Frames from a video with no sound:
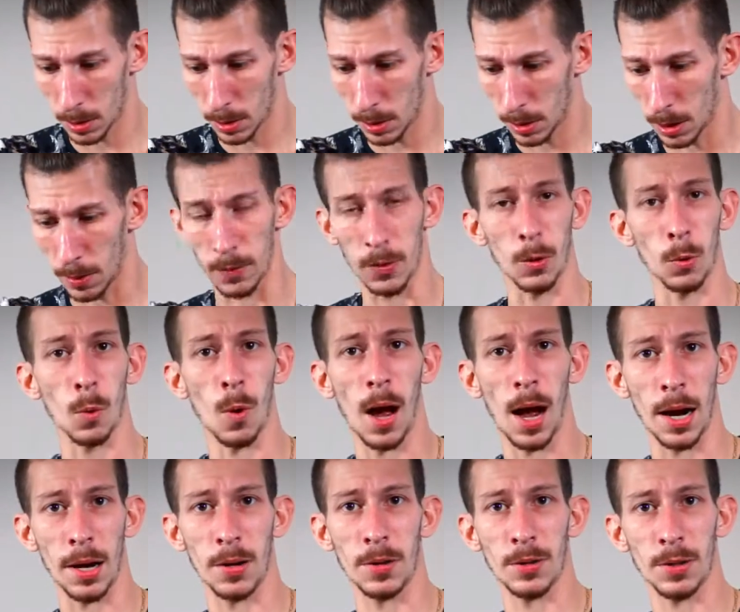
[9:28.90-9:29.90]
of the
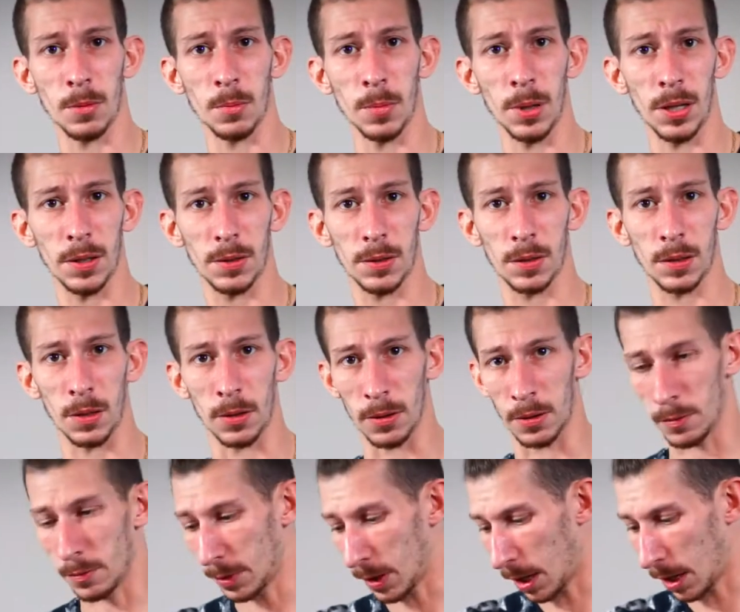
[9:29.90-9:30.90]
wires and bits that are
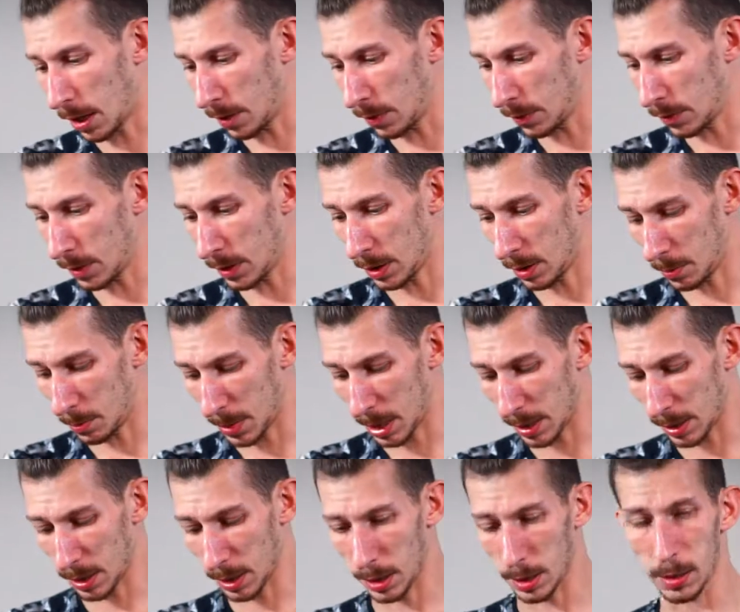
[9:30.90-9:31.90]
involved in
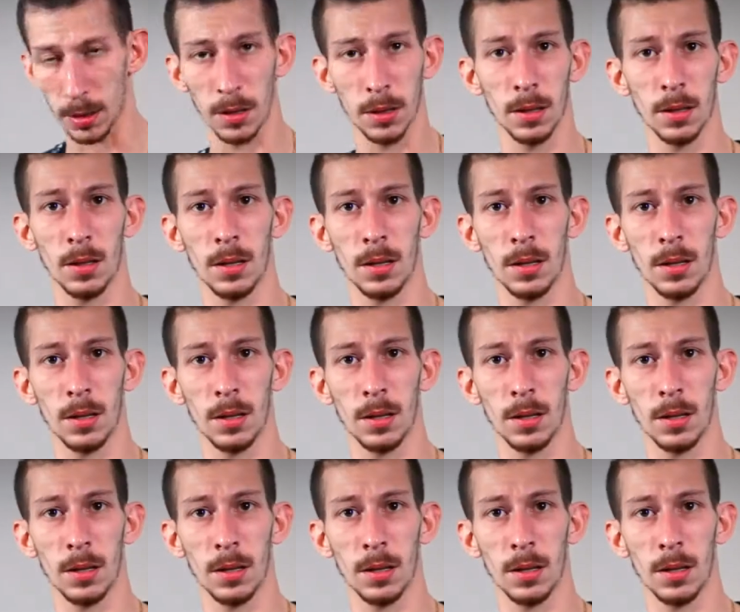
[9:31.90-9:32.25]
making